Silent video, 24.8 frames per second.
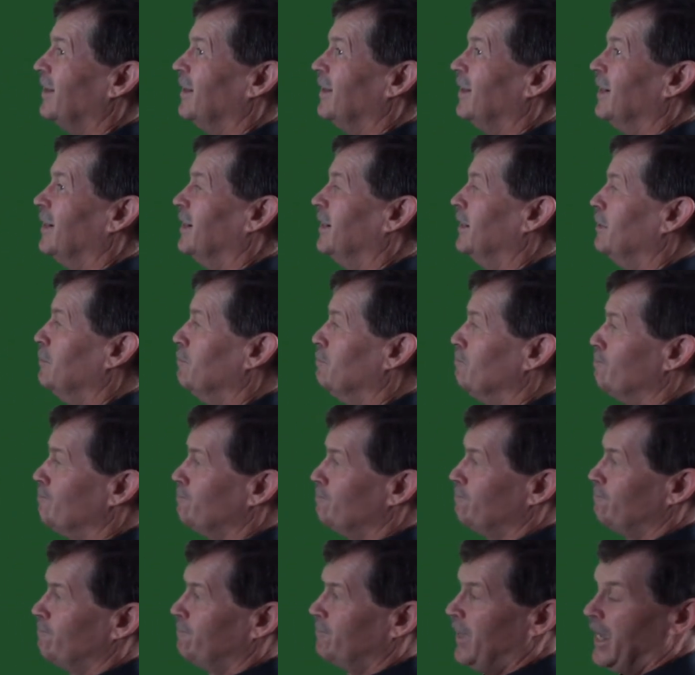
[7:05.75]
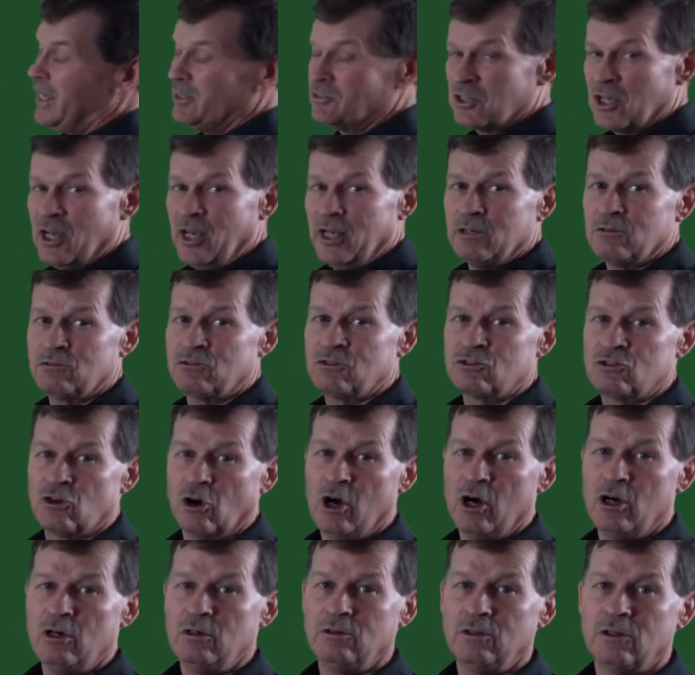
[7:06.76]
That's kind of
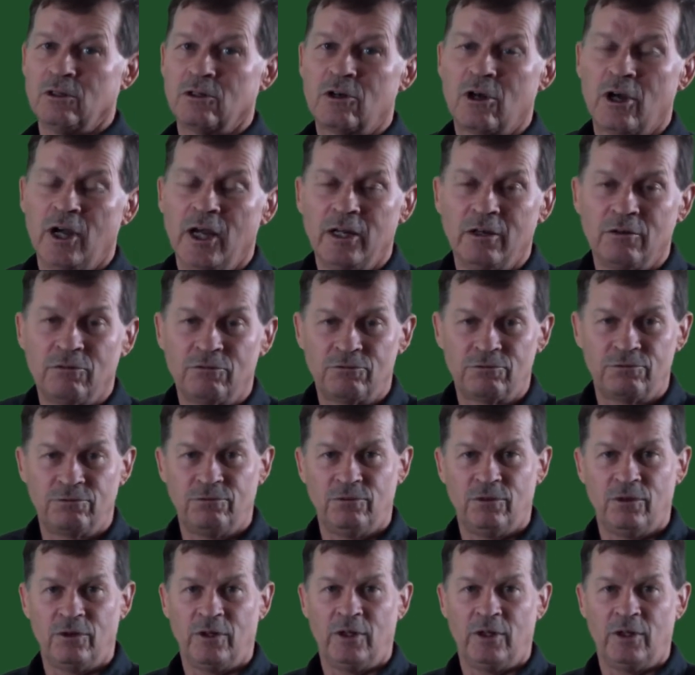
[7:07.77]
strong, or kind of